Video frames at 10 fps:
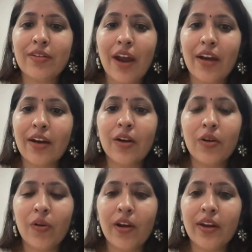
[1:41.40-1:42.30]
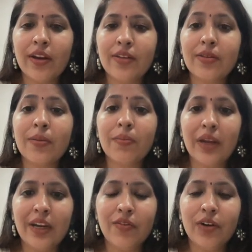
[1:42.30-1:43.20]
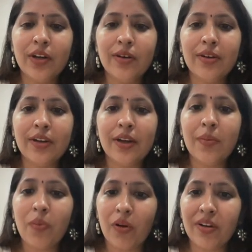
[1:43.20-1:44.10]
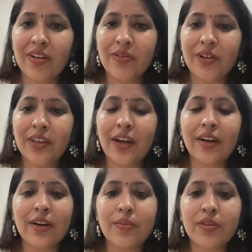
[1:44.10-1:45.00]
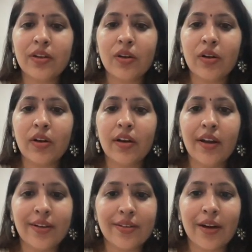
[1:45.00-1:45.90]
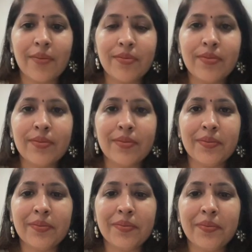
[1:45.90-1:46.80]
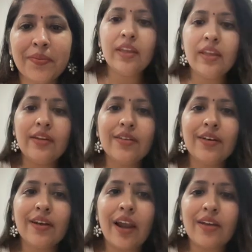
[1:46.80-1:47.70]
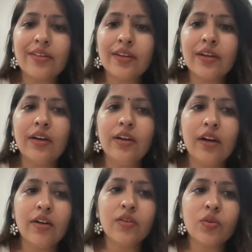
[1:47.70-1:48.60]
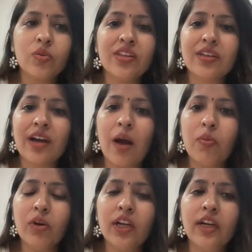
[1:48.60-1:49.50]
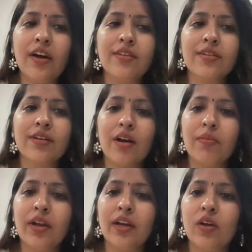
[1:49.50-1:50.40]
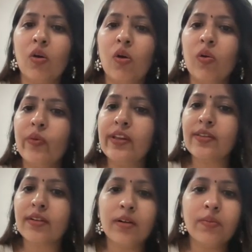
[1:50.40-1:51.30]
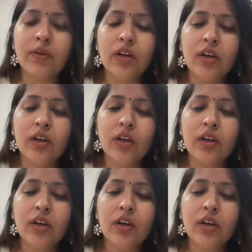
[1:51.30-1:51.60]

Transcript: dragon and lion is the main one, important one that comes in exam. There is a classical dance known as Kabuki dance drama. It always come